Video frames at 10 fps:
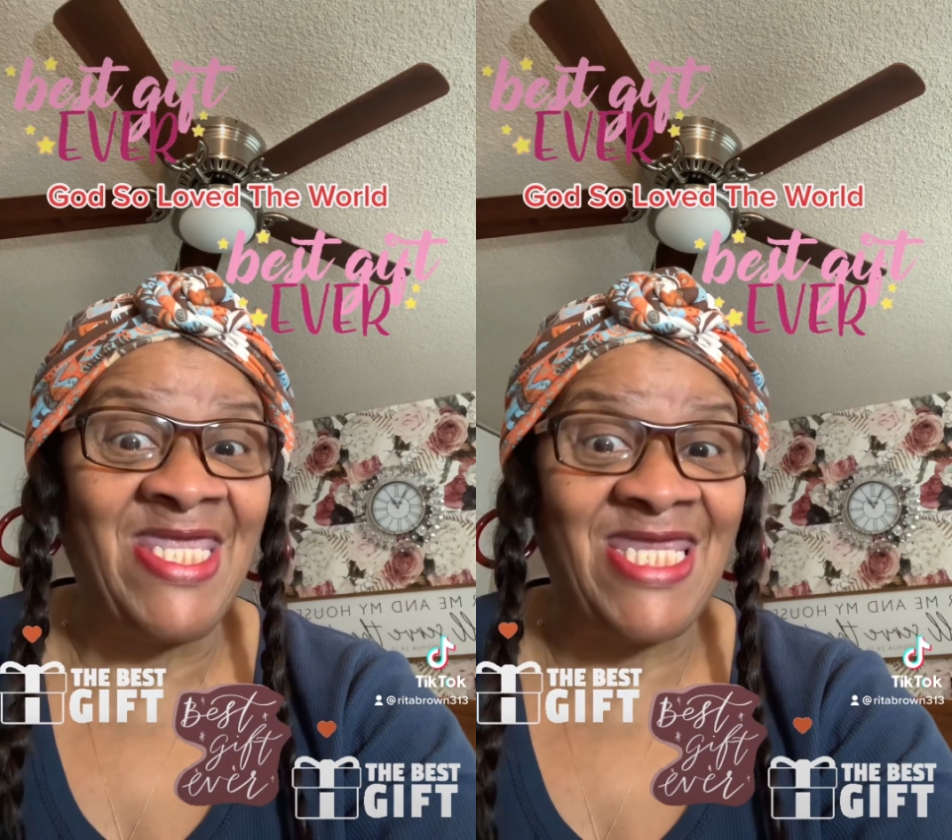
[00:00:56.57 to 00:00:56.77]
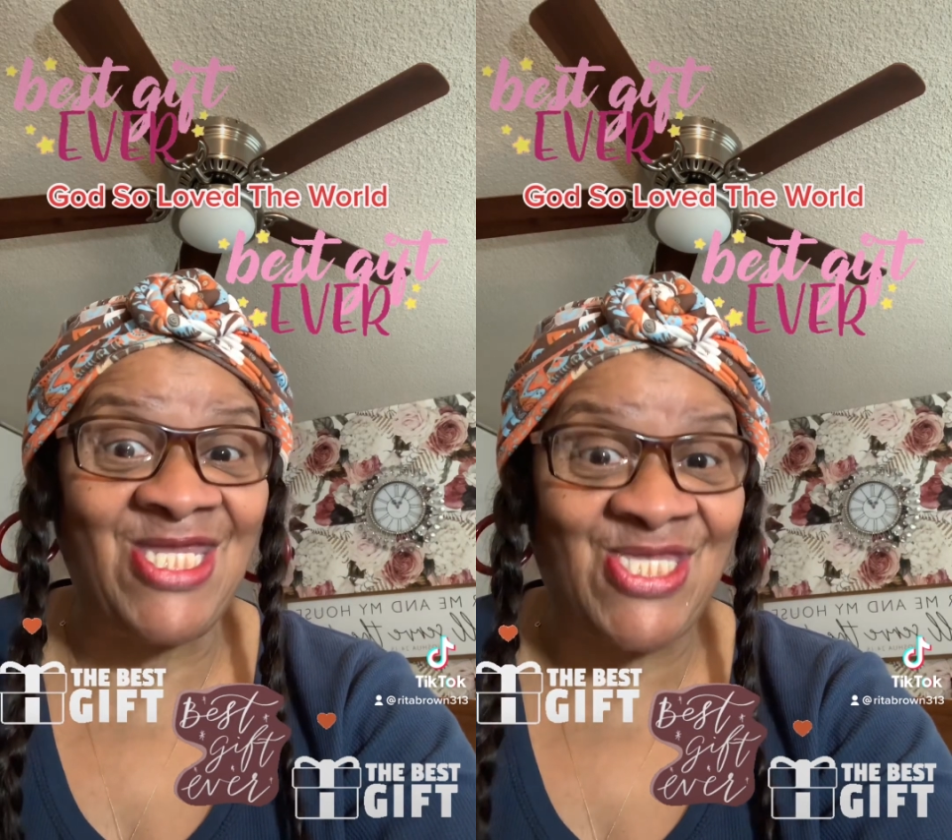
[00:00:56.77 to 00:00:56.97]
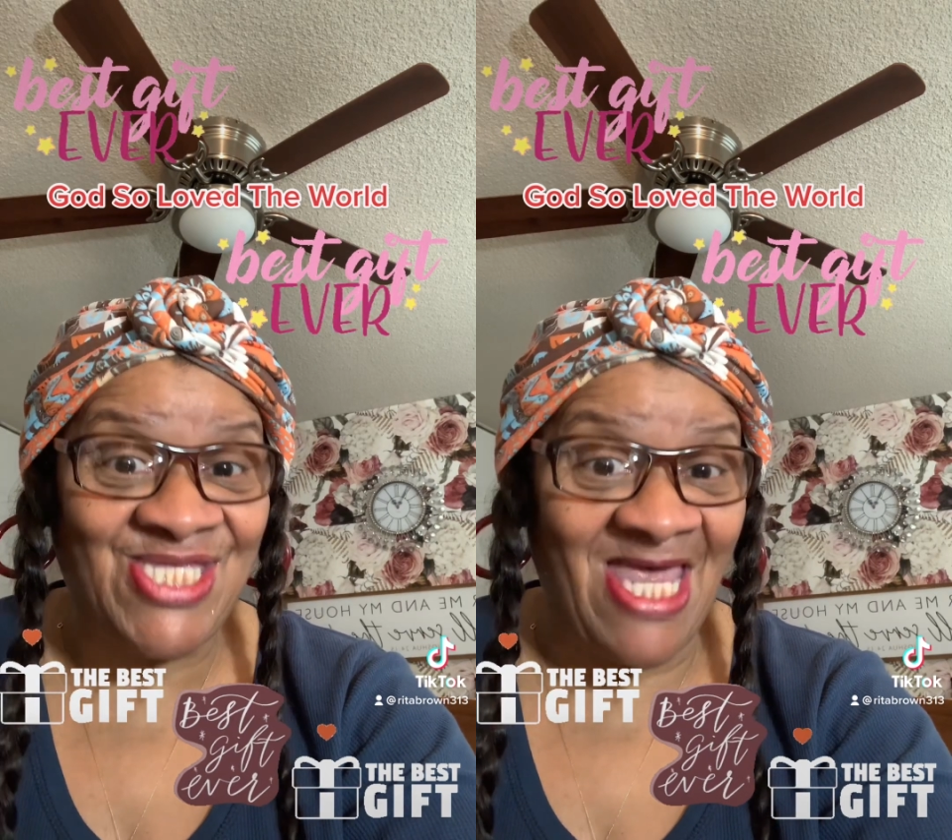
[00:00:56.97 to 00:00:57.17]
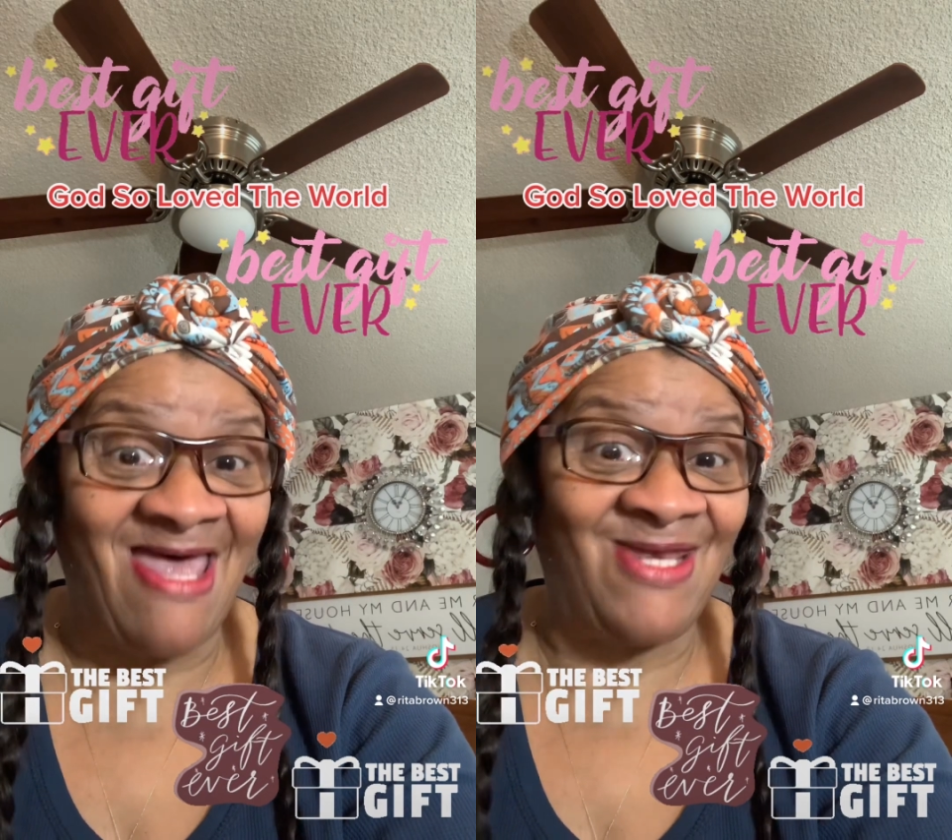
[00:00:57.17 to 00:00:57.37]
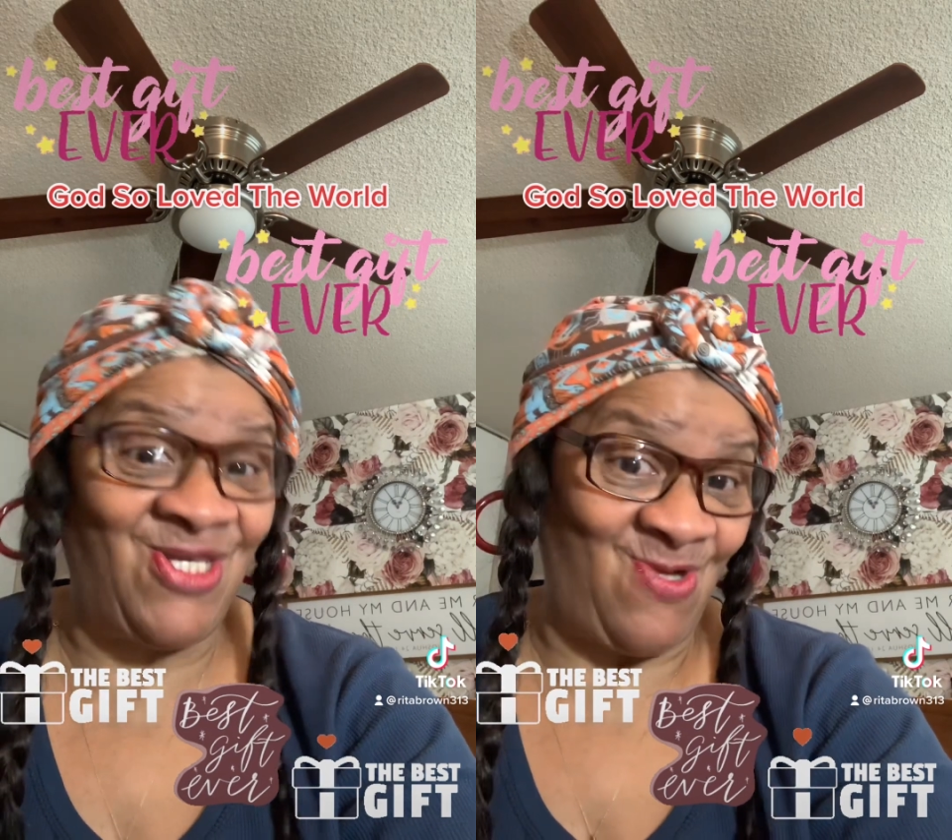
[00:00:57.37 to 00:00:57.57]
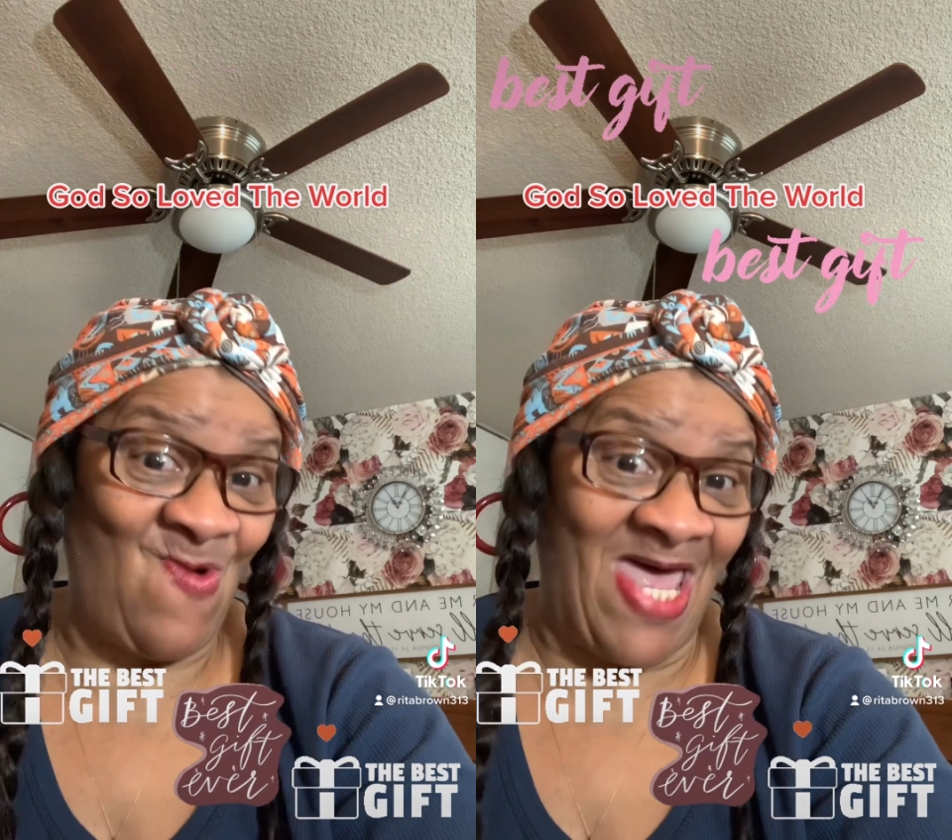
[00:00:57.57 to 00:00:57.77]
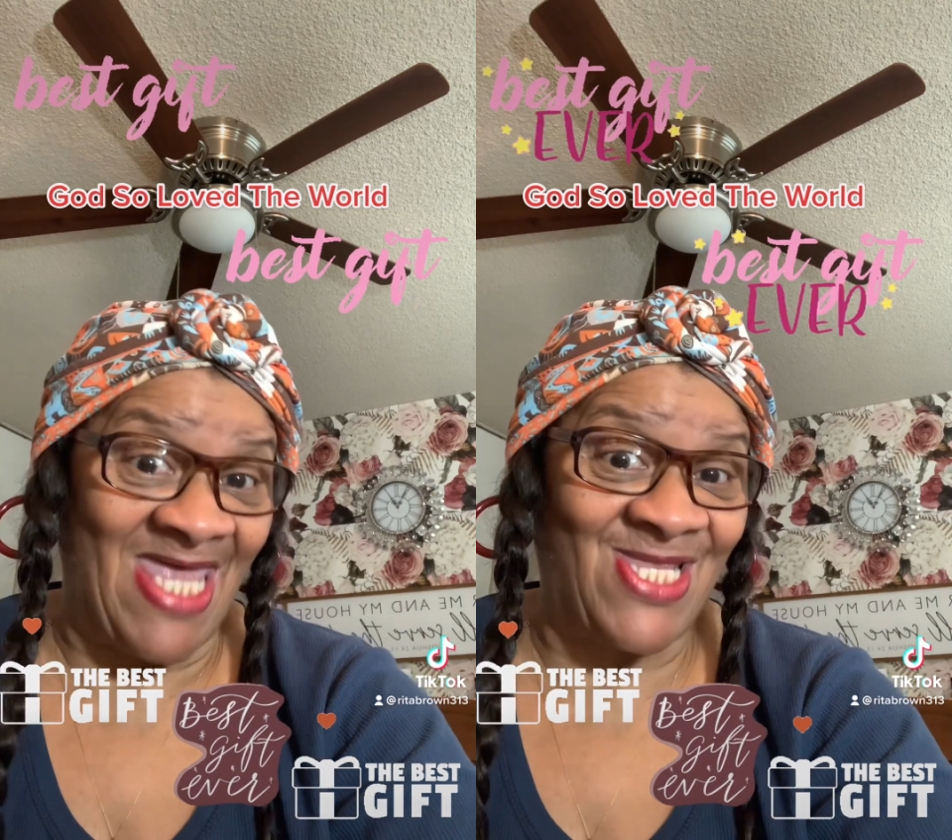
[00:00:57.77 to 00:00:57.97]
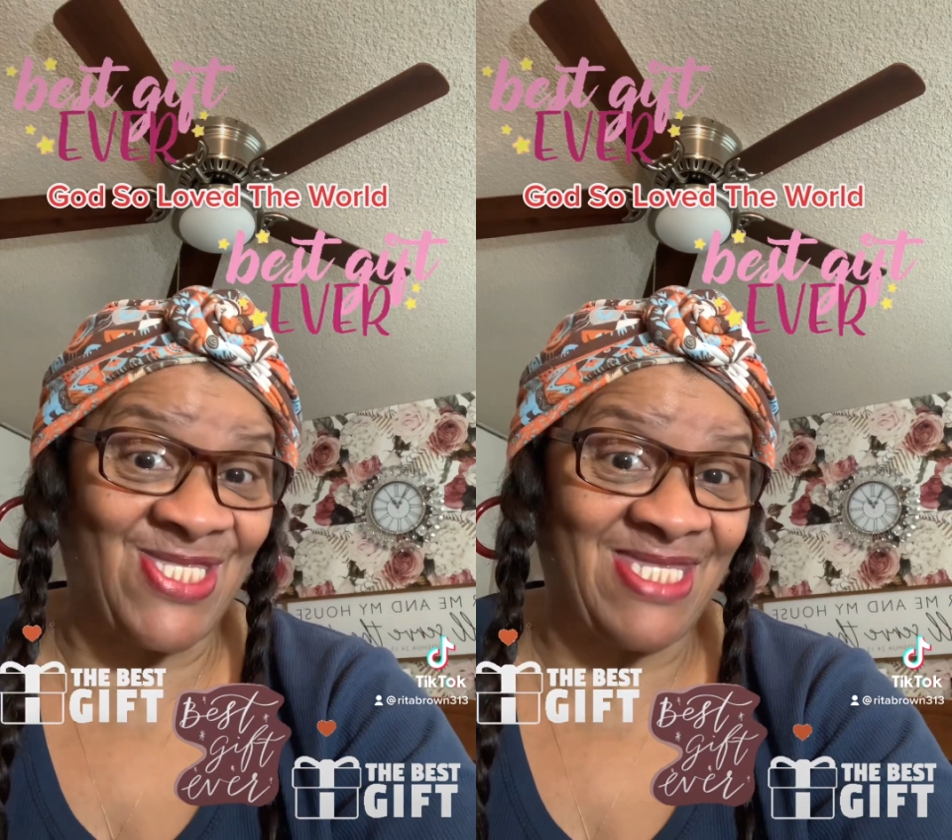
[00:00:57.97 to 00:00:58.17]
his son to
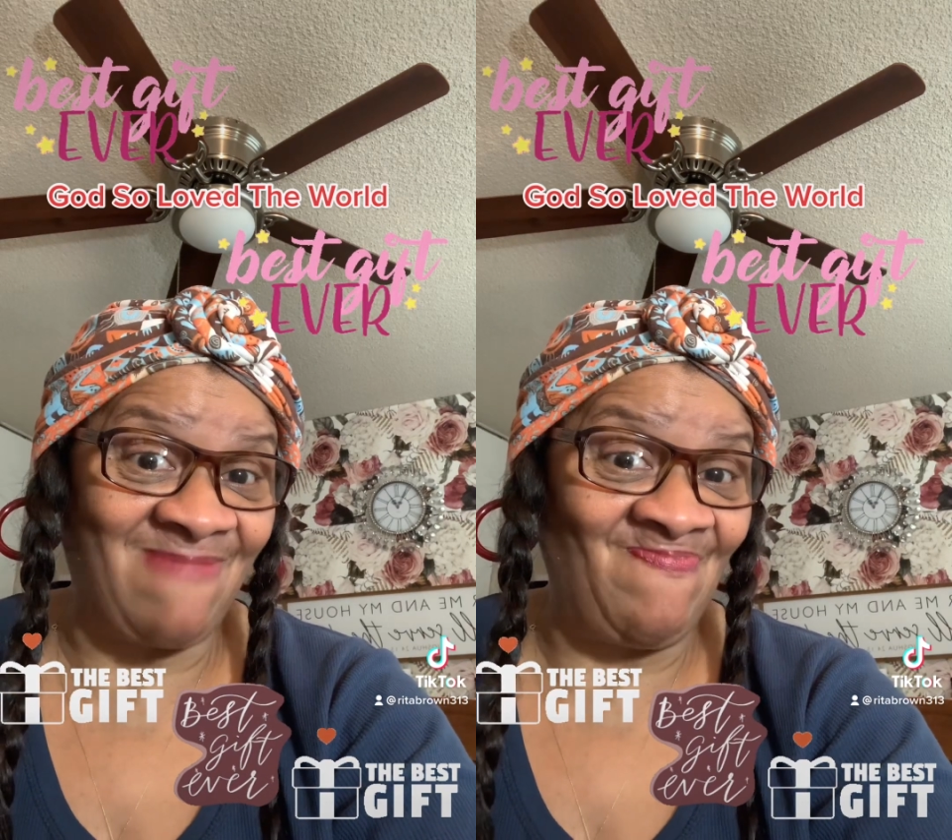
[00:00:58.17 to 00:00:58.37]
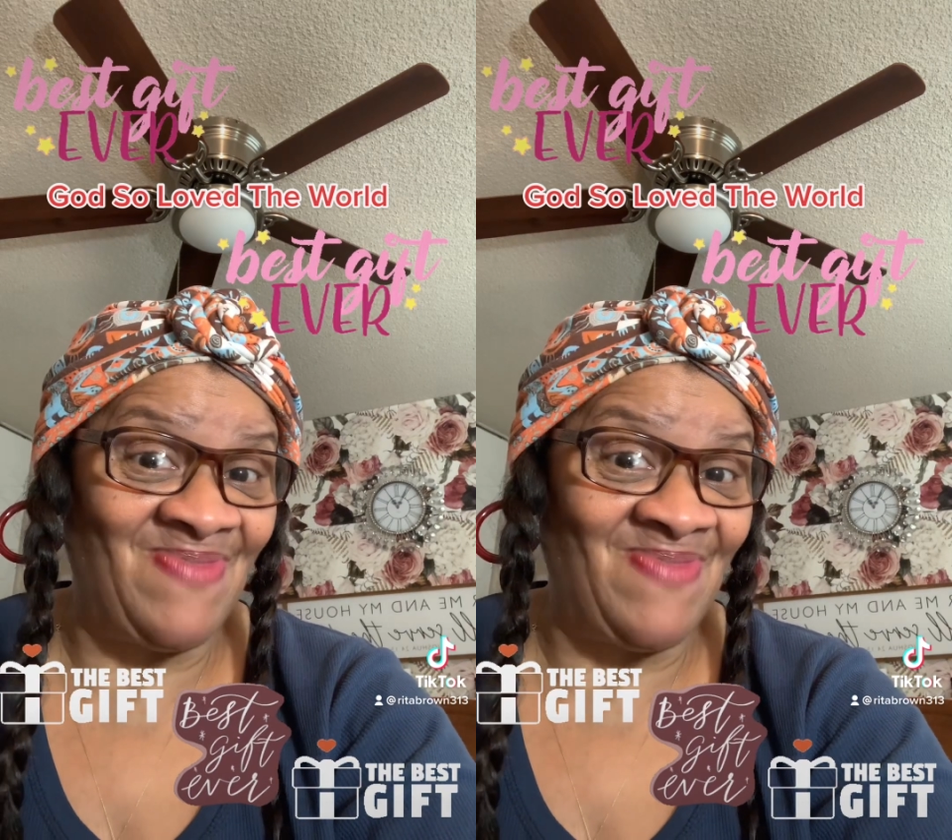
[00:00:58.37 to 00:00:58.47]
us.